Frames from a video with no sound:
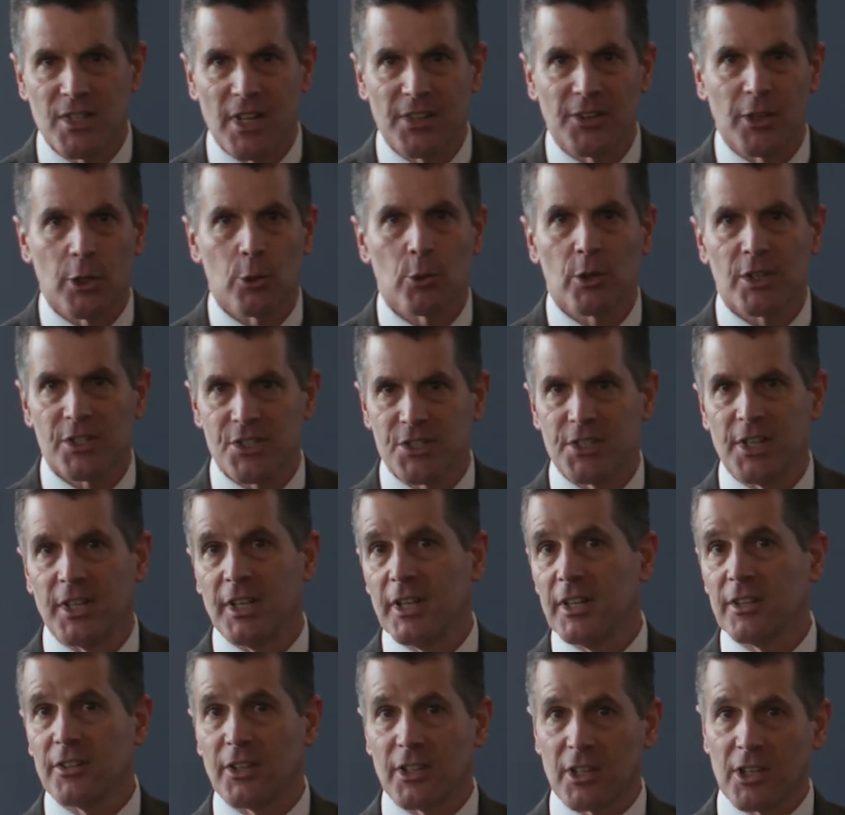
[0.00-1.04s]
that they're
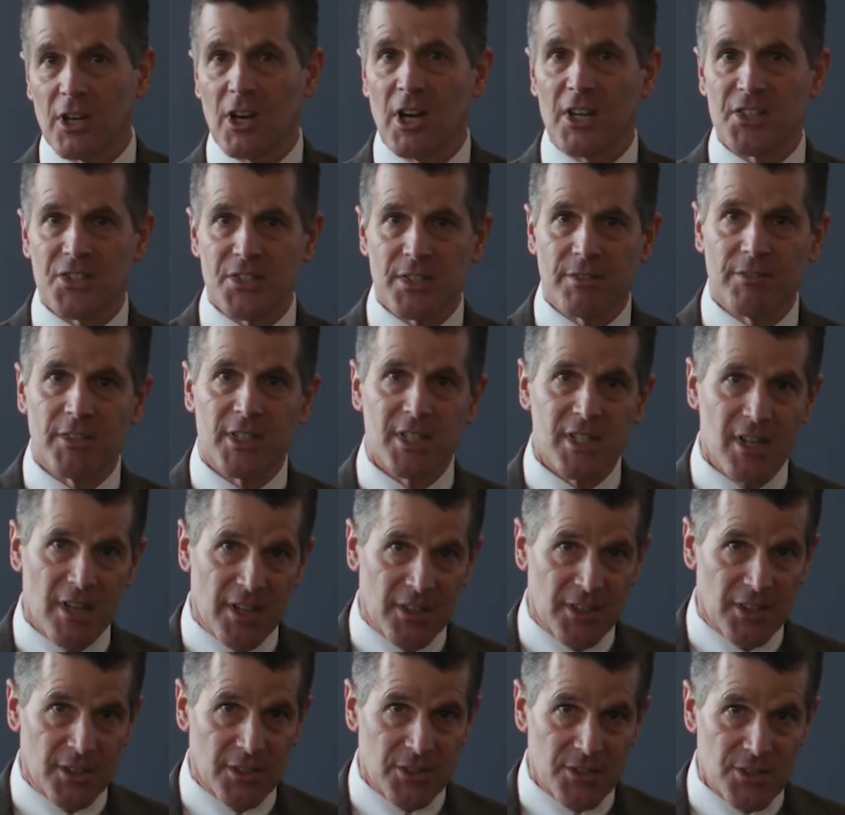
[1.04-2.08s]
exceeding the cost of
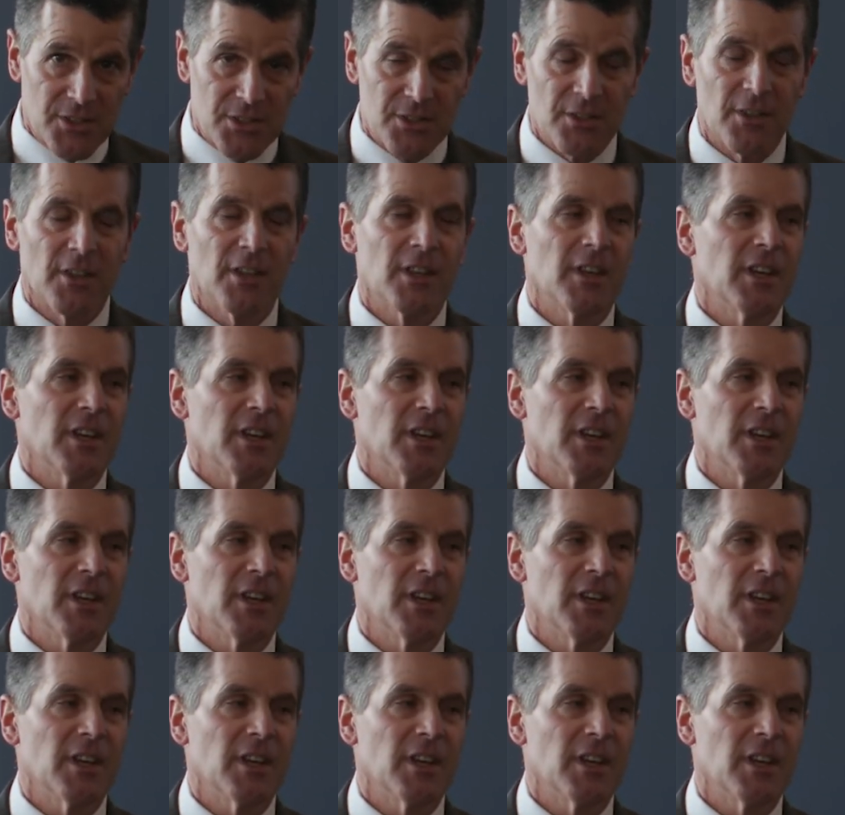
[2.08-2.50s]
attendance,